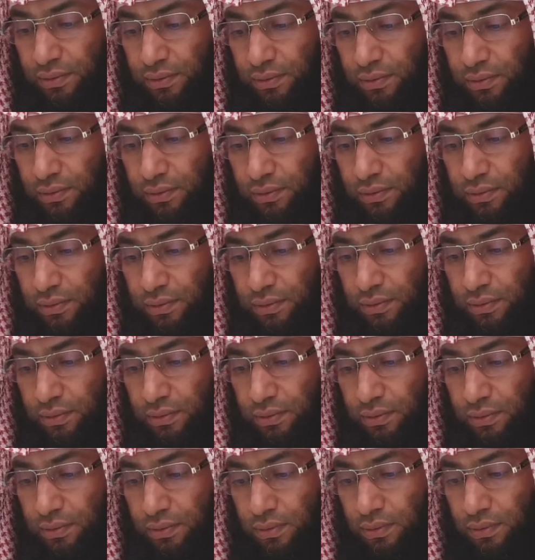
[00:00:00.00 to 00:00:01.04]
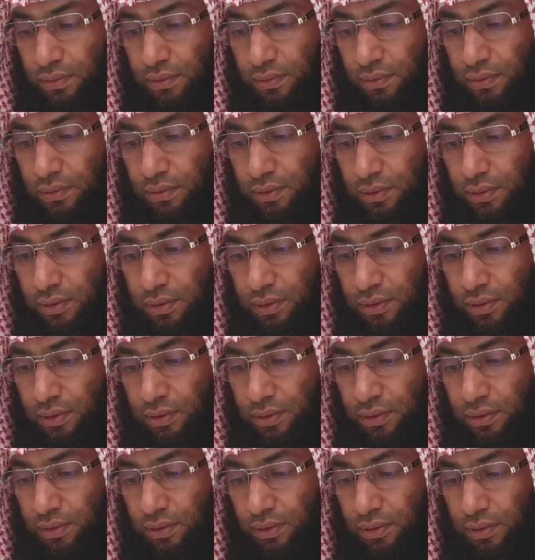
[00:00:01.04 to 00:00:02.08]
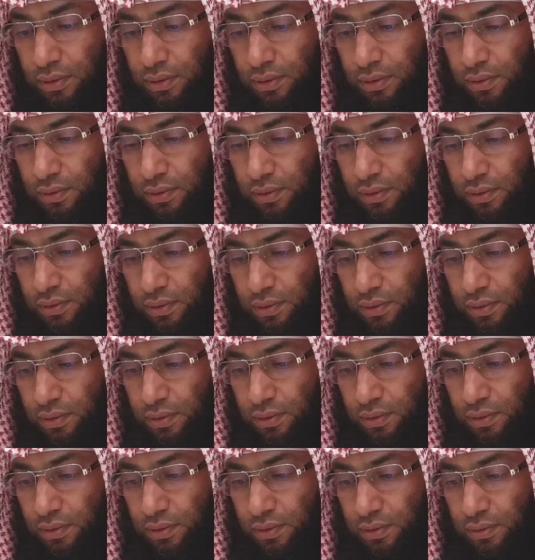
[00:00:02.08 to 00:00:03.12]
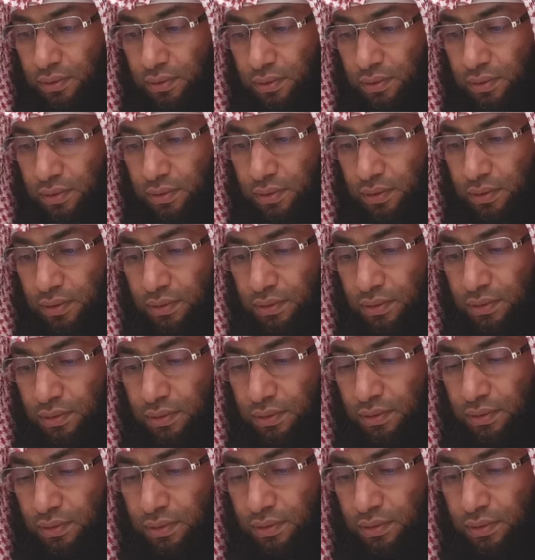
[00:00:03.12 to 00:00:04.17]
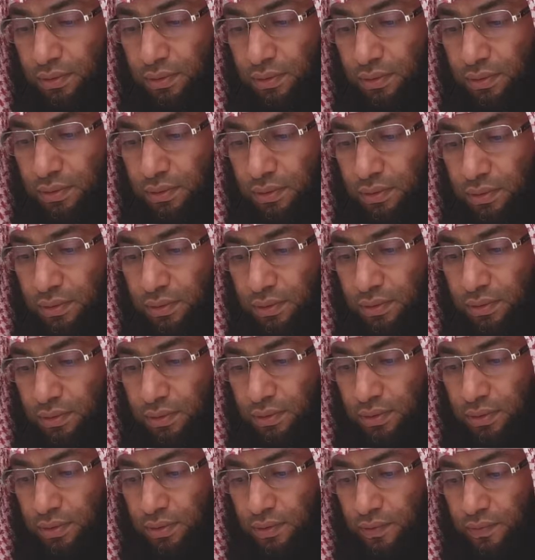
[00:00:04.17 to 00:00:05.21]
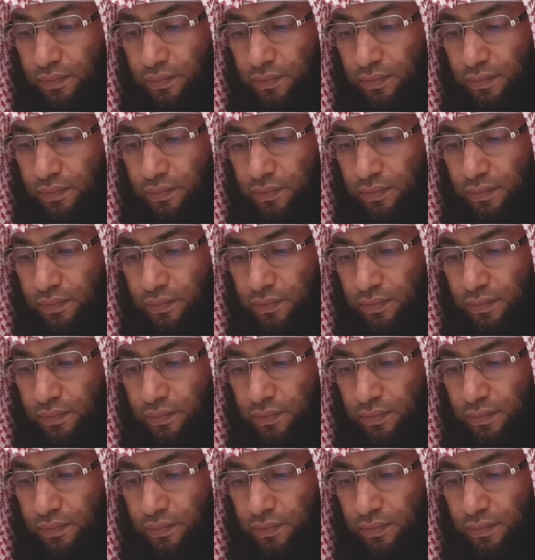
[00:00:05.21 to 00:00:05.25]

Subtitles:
(silence)